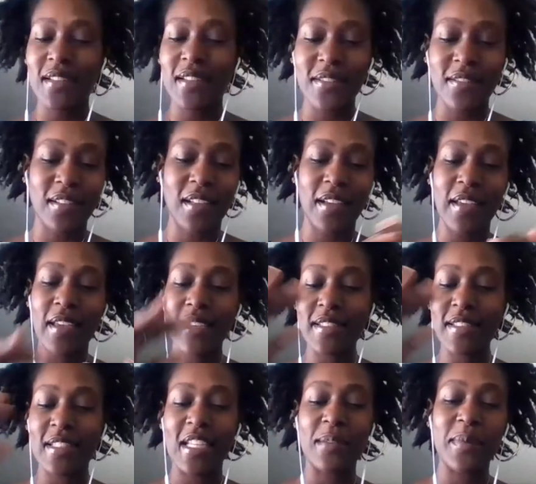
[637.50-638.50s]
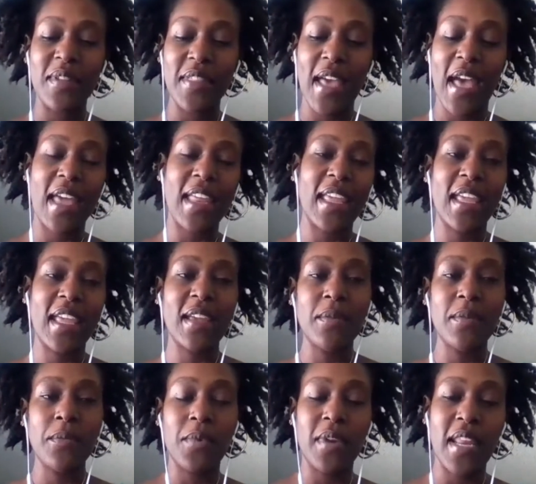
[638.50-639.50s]
underlying stigma that
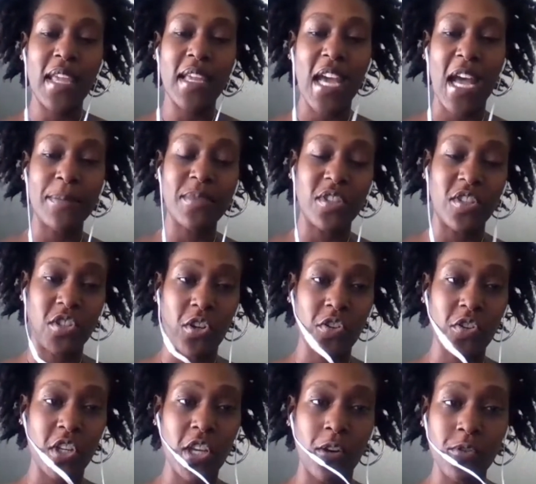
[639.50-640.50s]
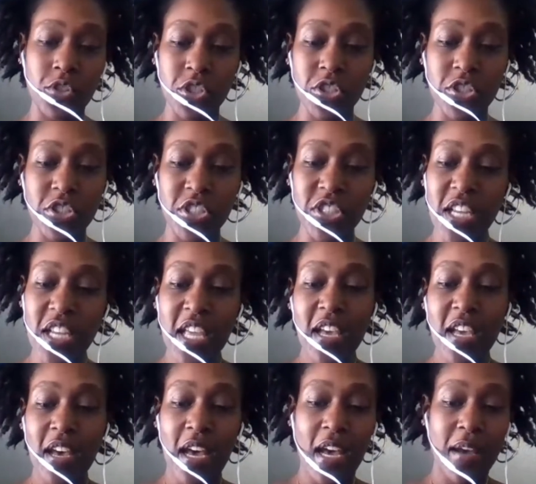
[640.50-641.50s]
when it comes to certain cultures,
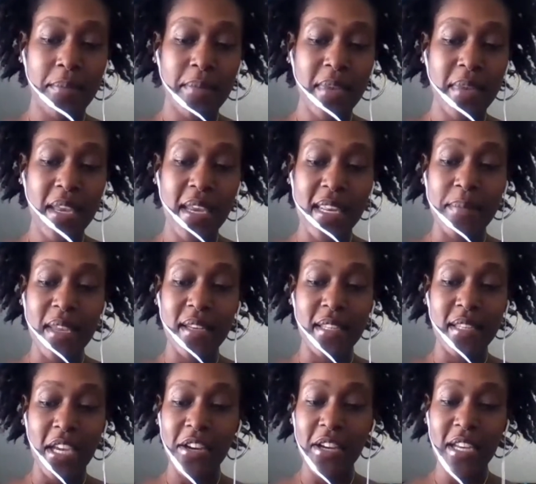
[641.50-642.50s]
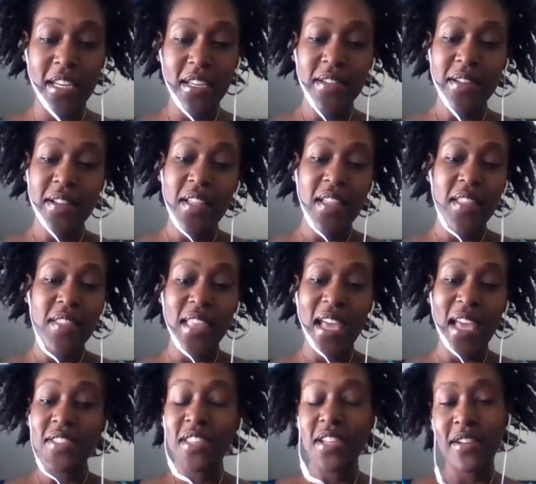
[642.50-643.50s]
eating meat and dairy,
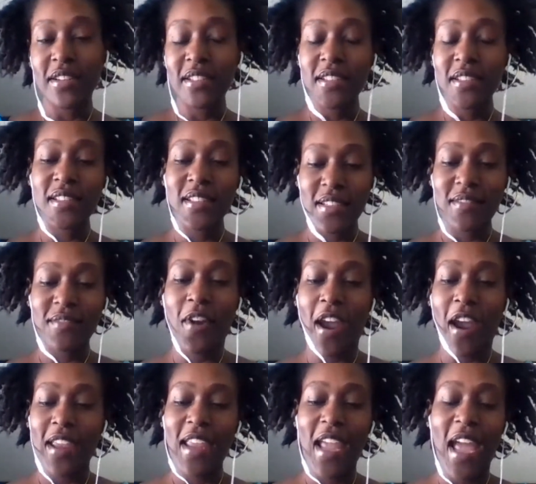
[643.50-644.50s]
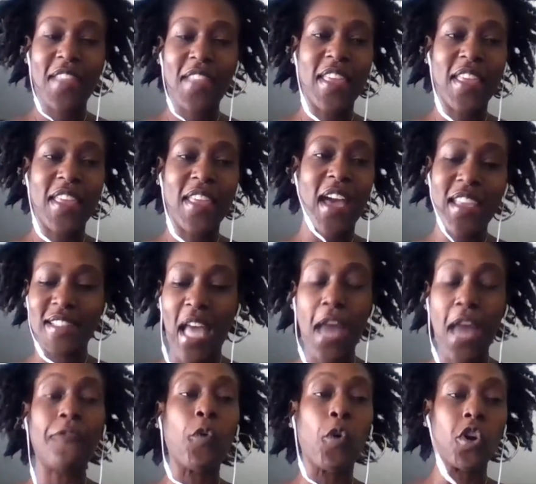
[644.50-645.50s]
that they're right, yeah, that is
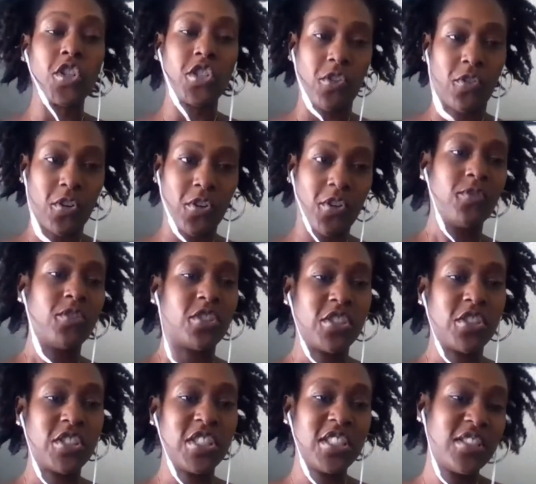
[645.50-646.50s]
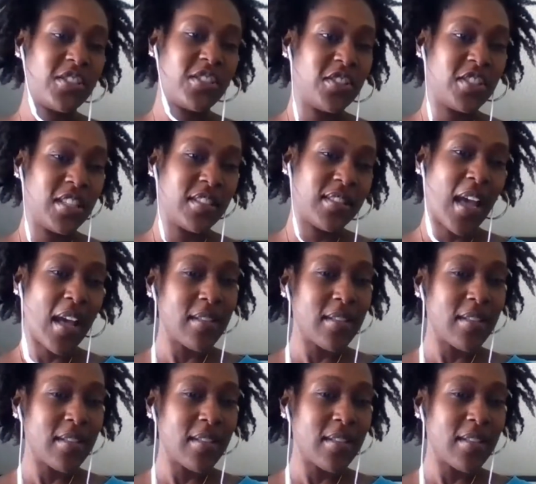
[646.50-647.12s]
not for certain cultures. Do you think